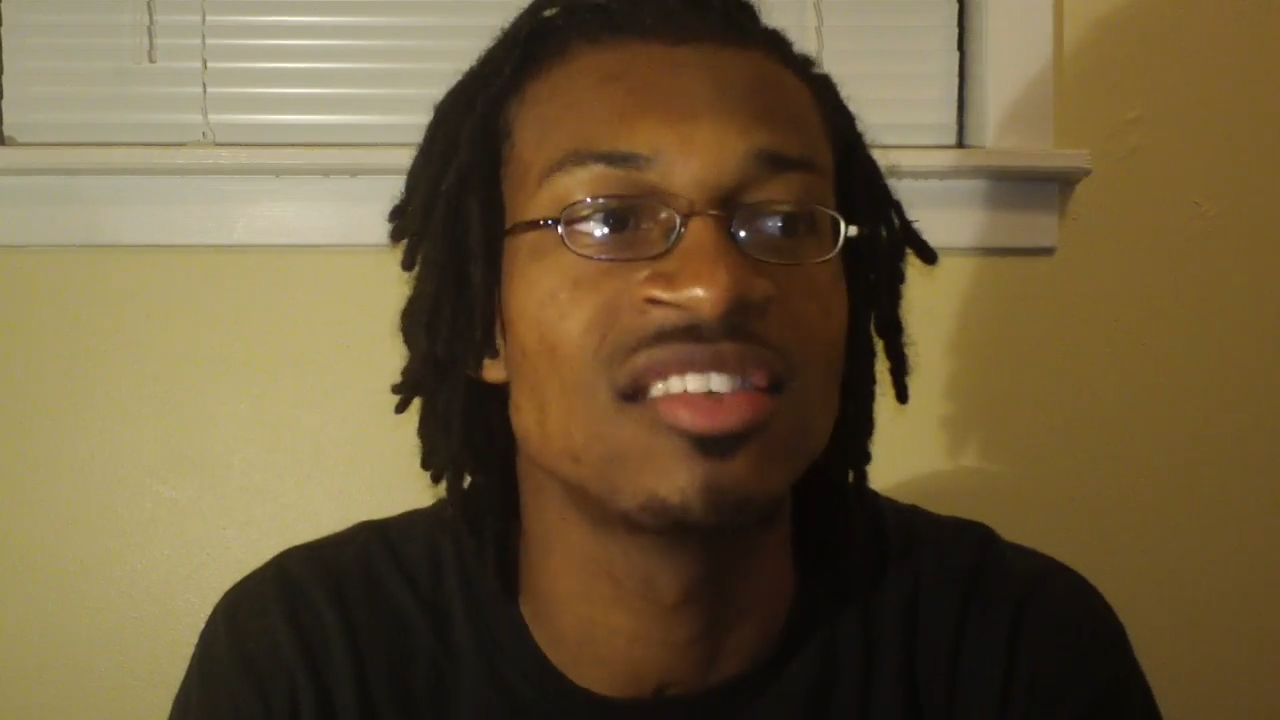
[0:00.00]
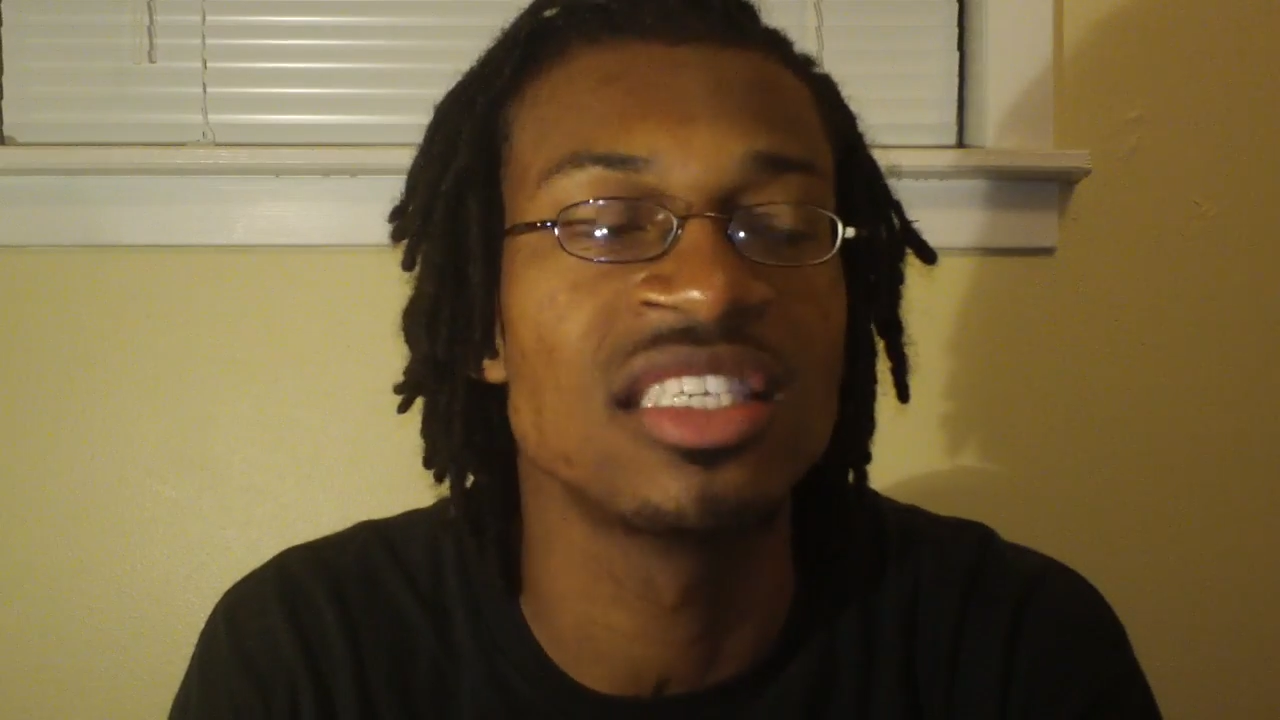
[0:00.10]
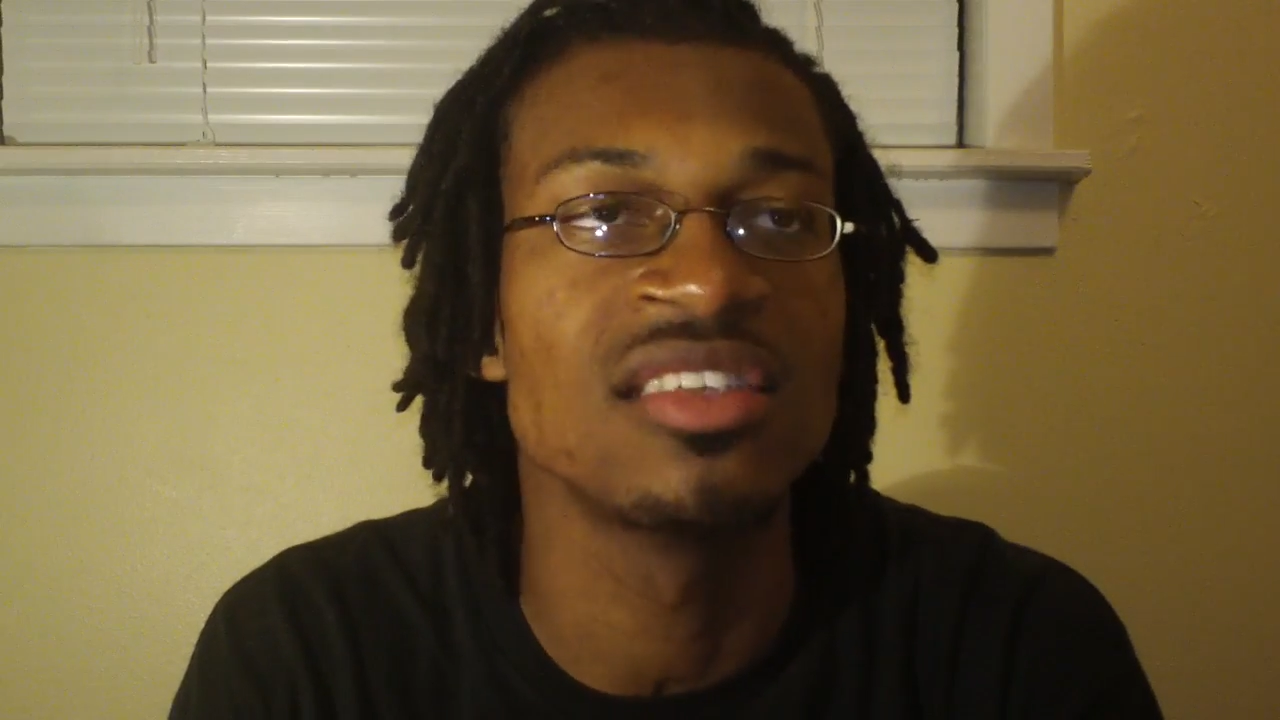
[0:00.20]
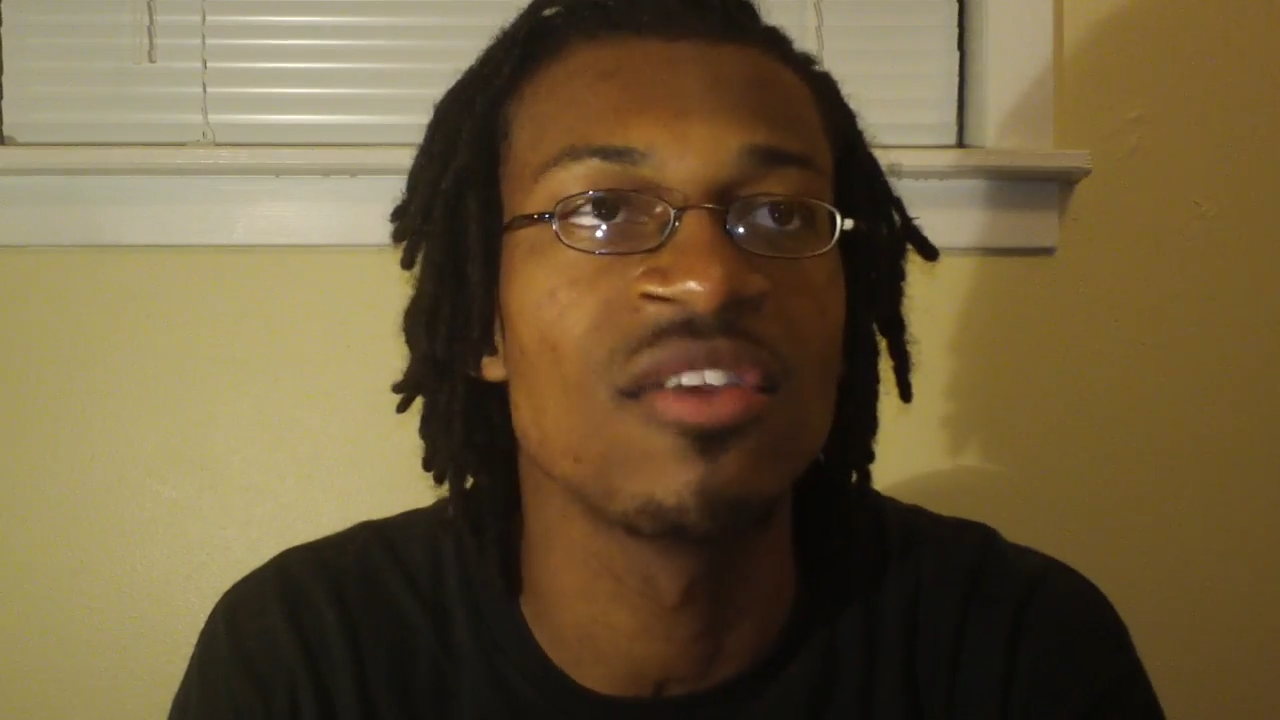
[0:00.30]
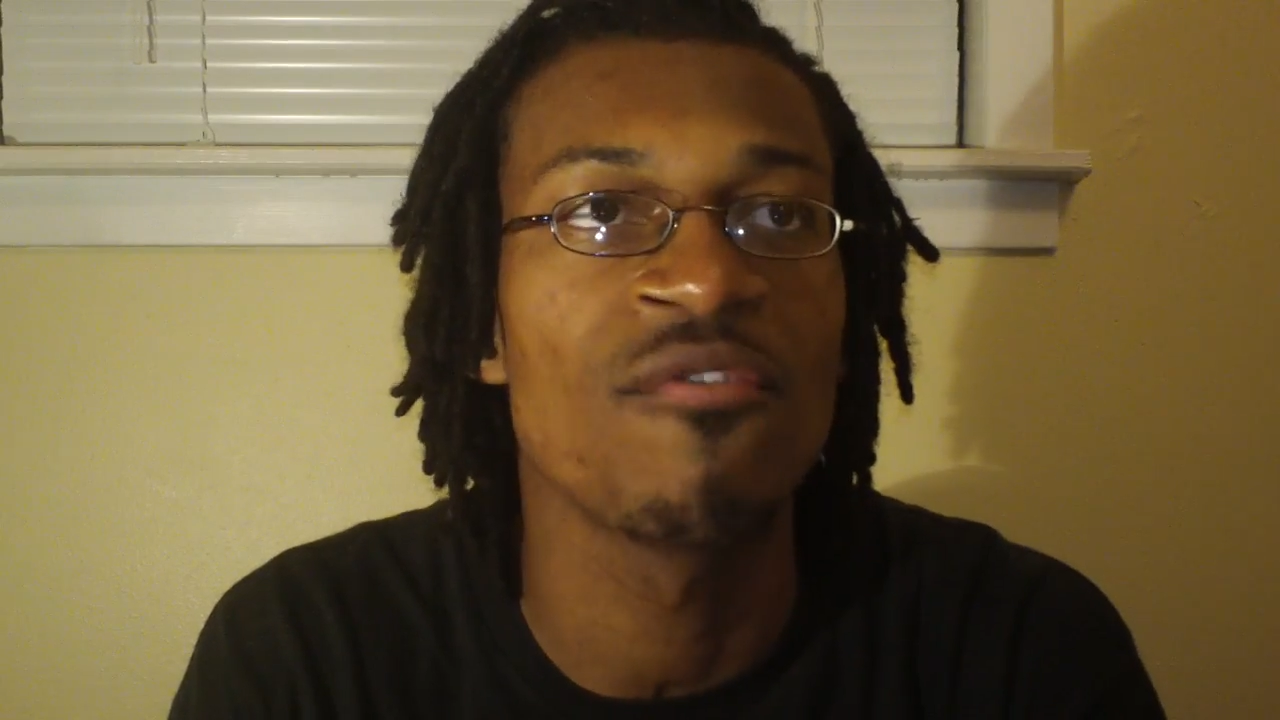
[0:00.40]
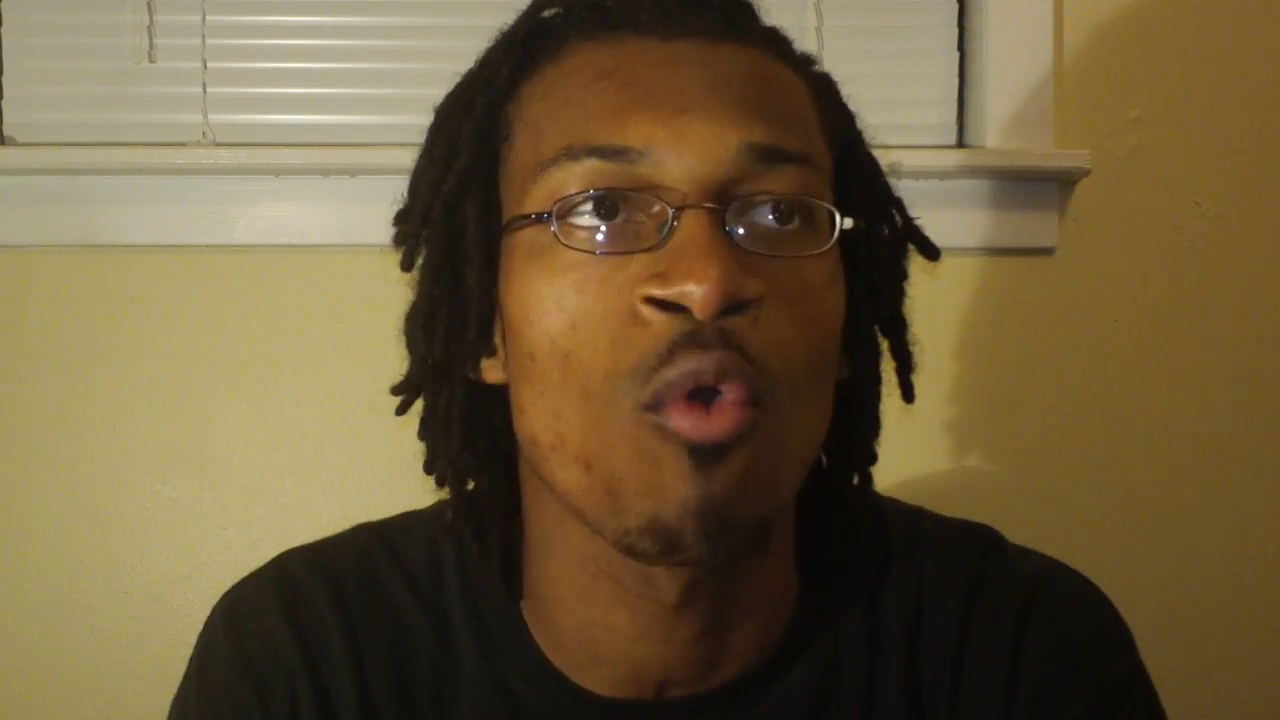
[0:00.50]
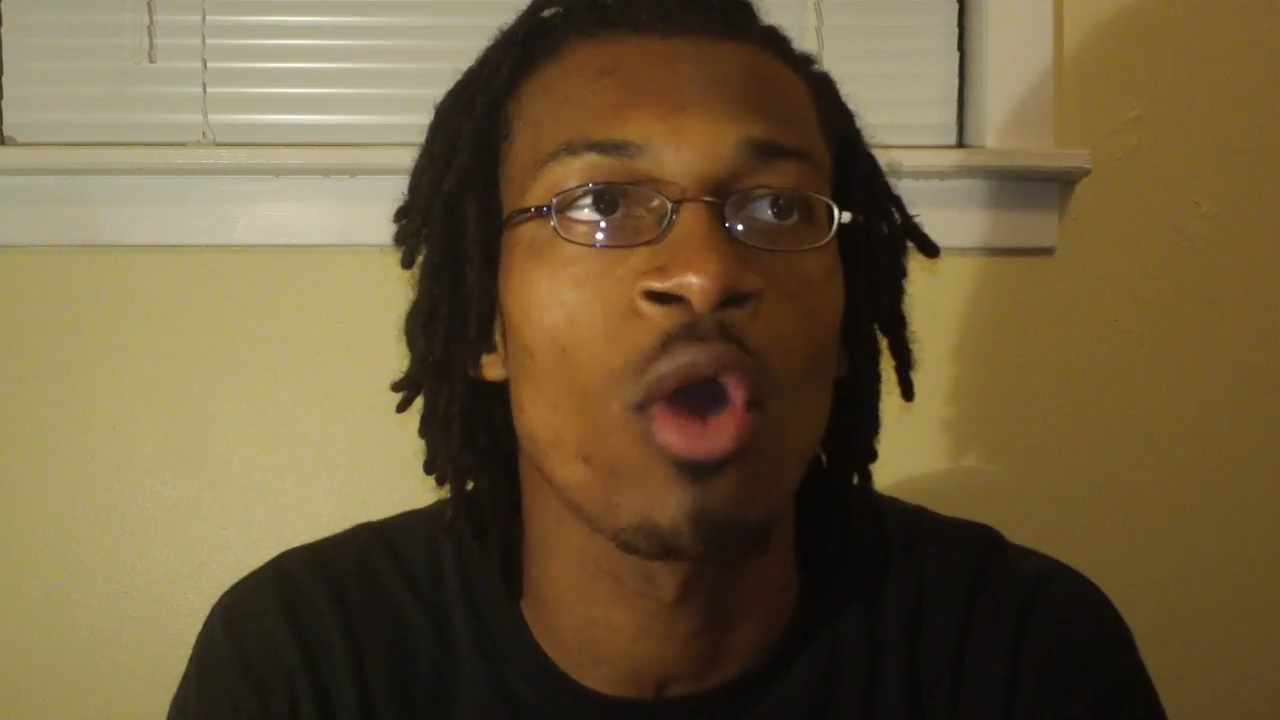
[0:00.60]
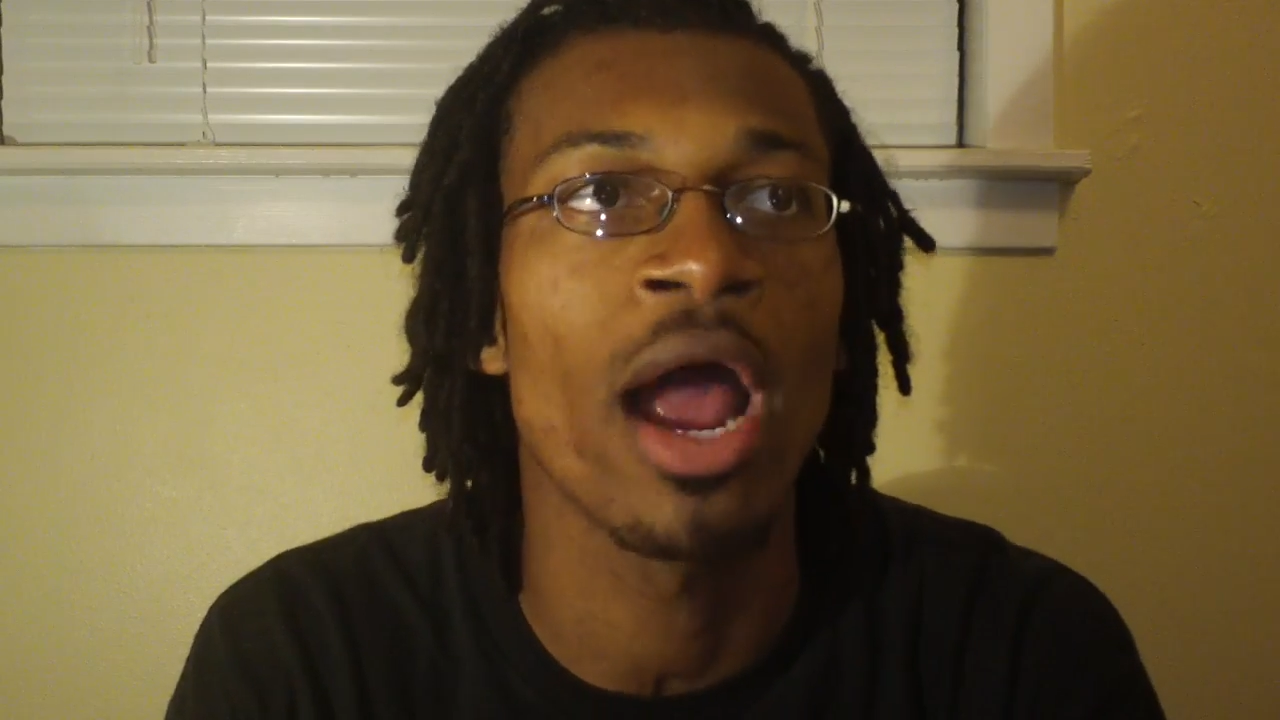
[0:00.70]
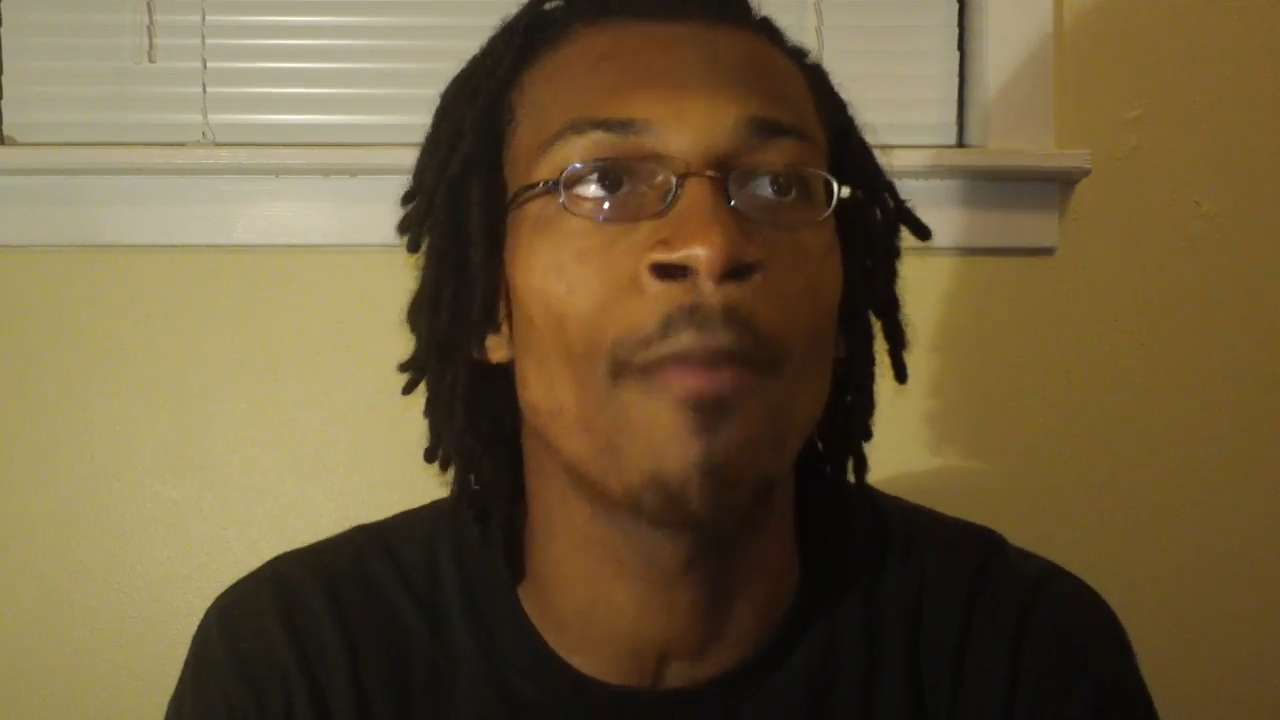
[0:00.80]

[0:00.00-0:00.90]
season four,